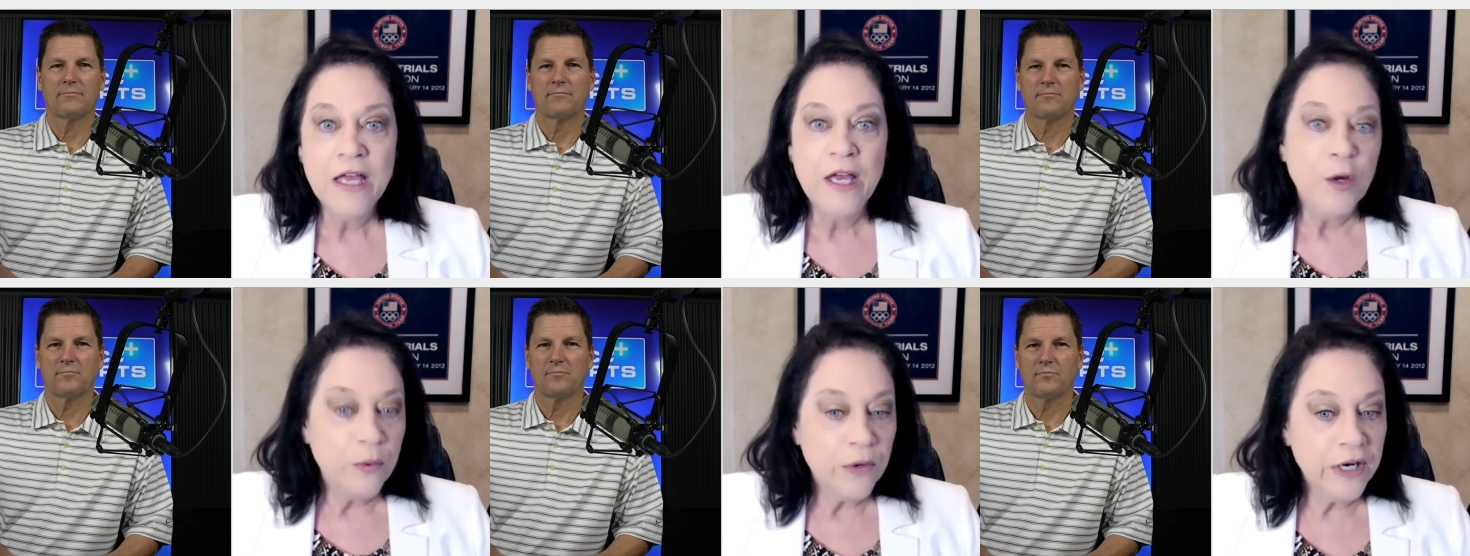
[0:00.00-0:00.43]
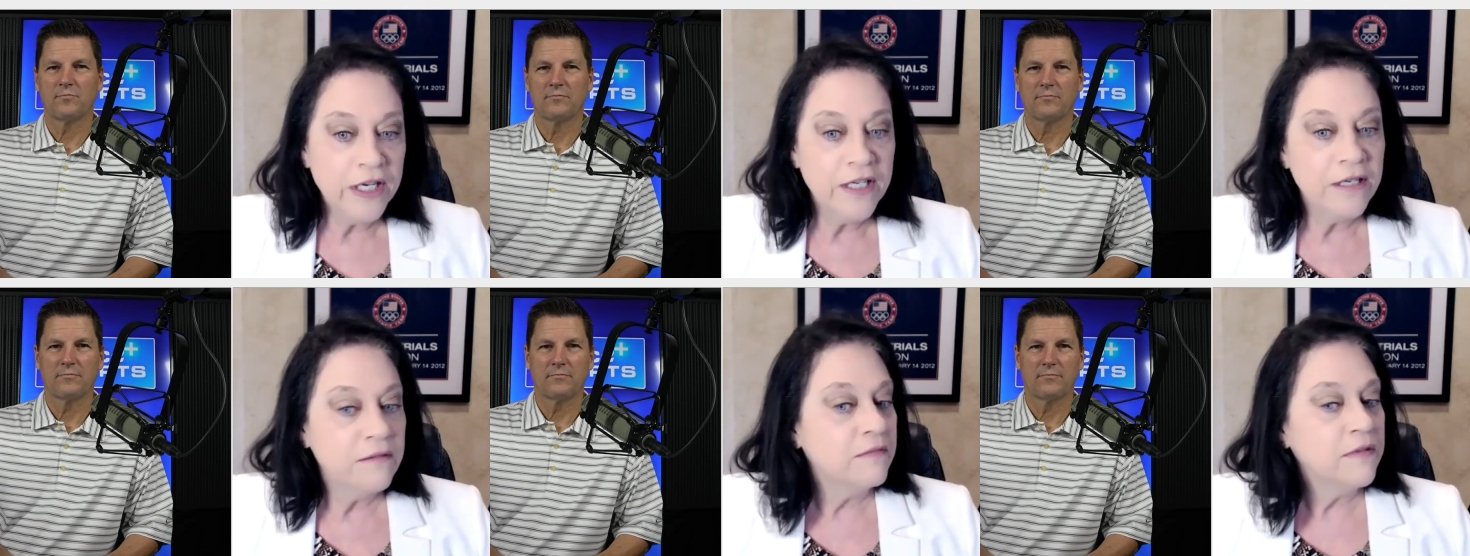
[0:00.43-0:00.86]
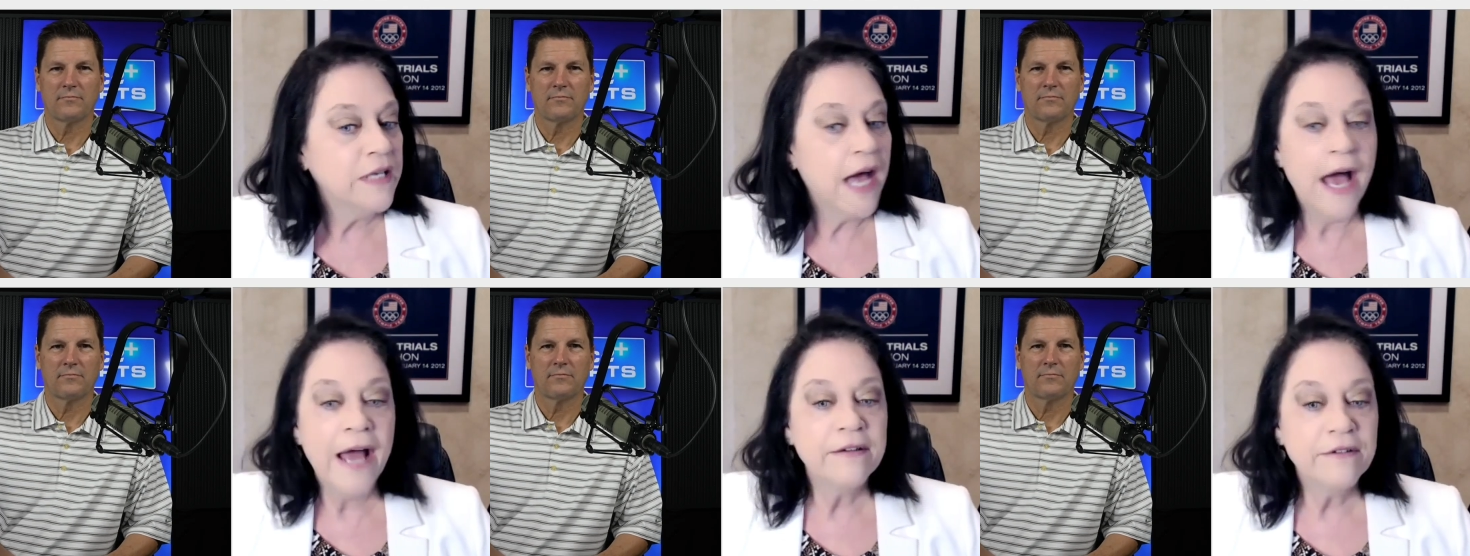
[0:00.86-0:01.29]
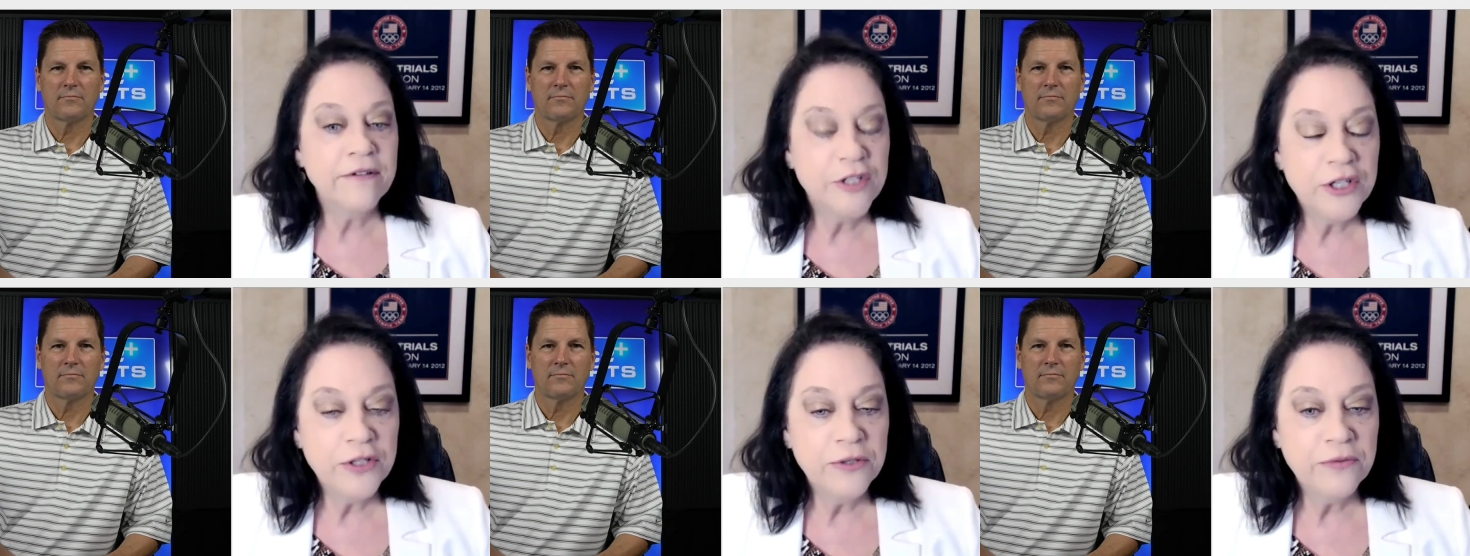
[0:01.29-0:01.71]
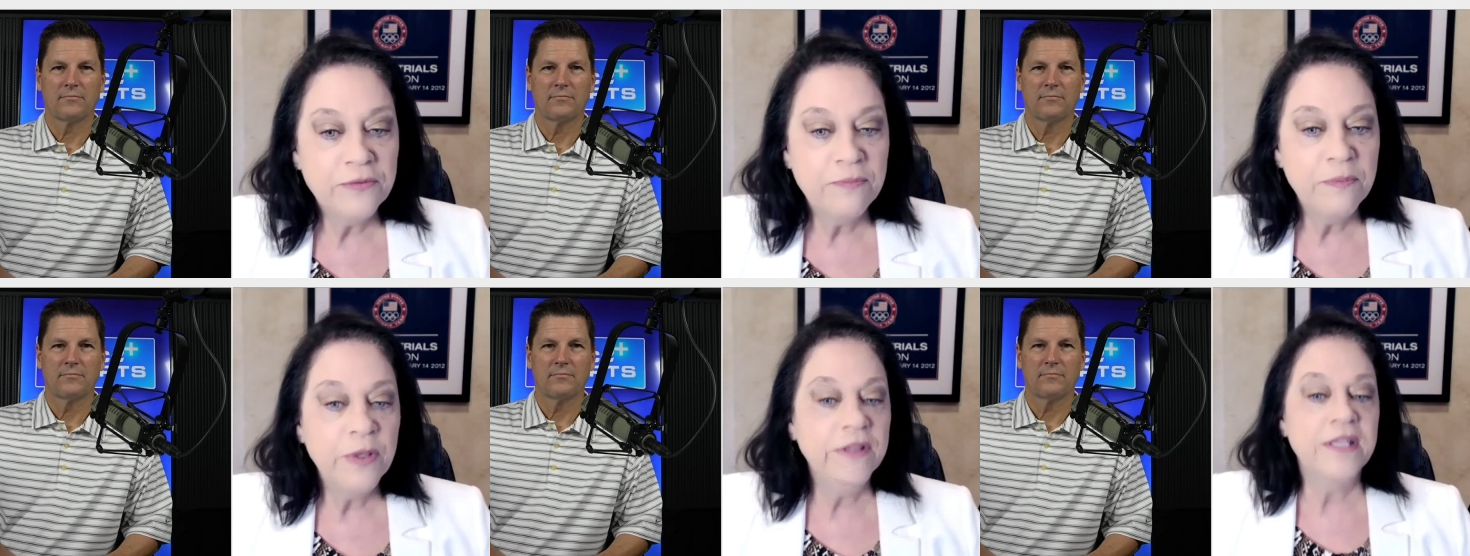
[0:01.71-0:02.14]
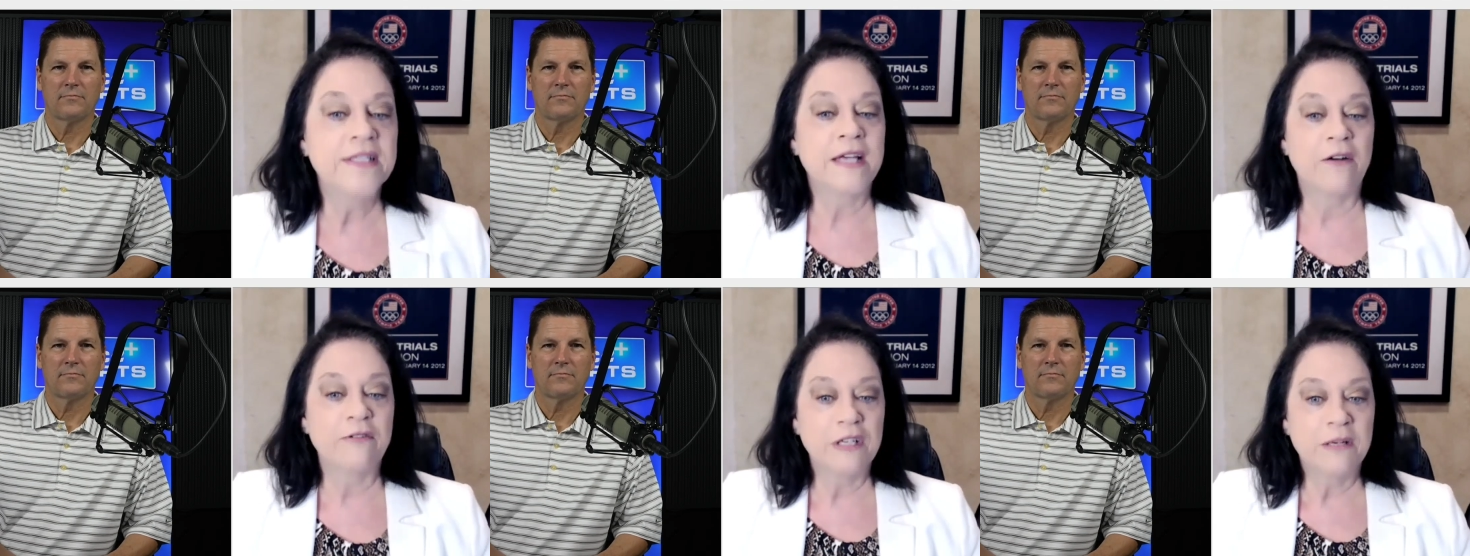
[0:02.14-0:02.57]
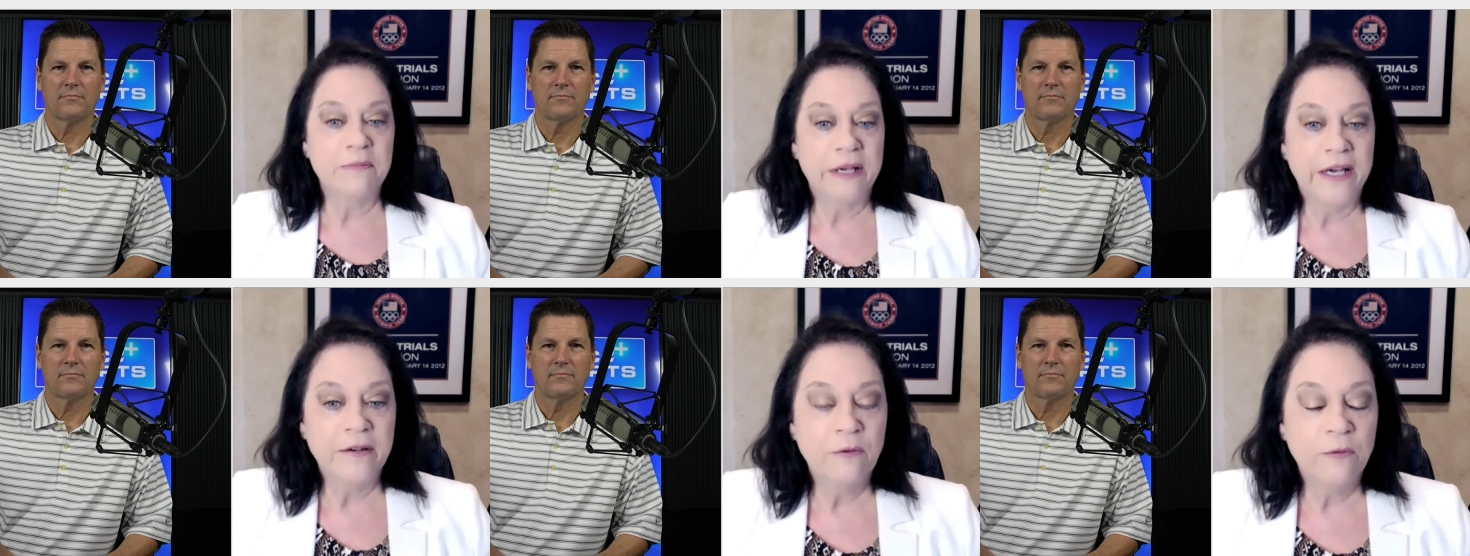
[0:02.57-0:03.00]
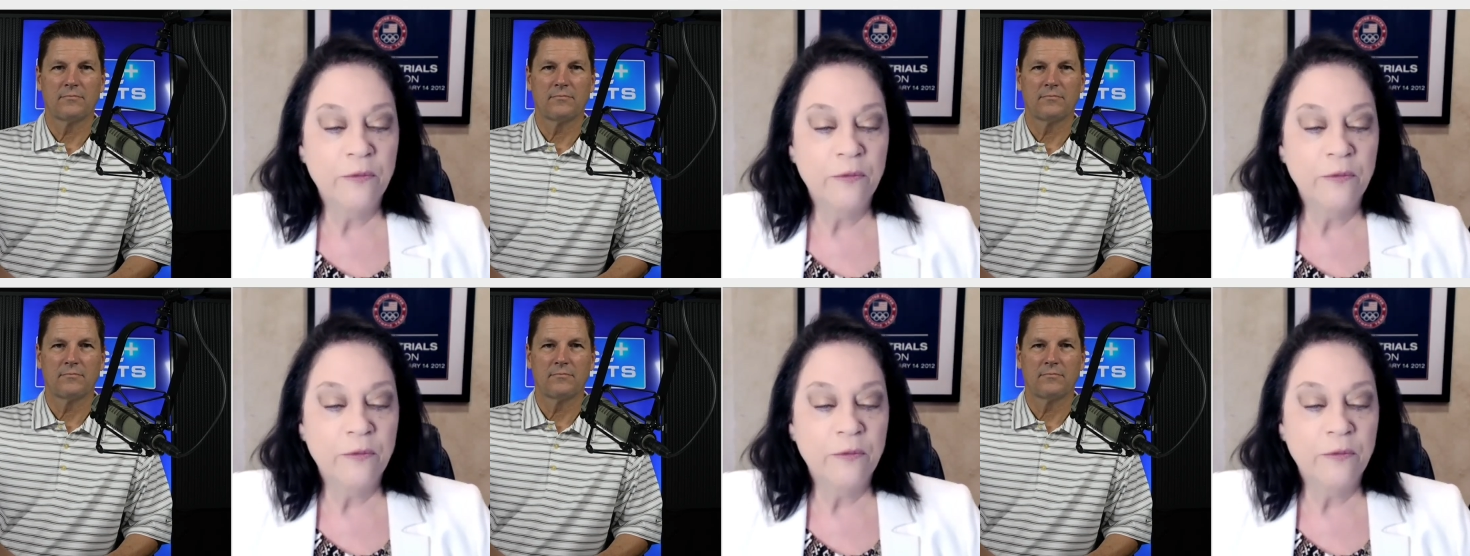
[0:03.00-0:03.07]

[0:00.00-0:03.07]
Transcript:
Speaker 1: We're going to not do put this out to bid.